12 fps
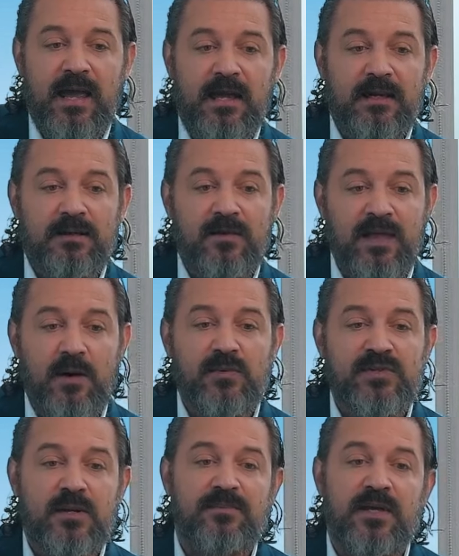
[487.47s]
And that
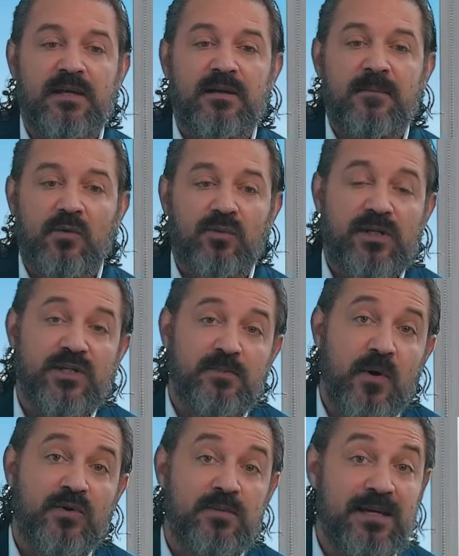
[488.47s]
was something that really
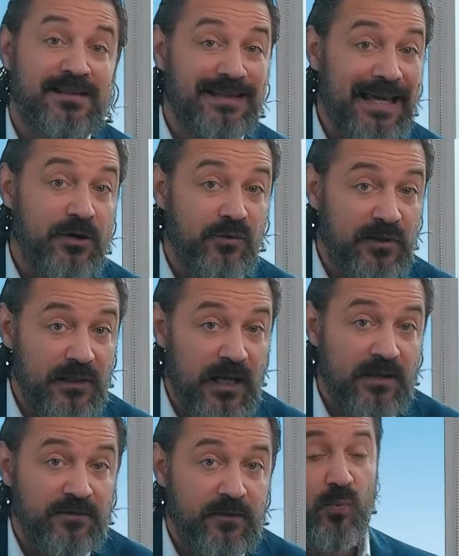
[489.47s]
spoke to me later in life.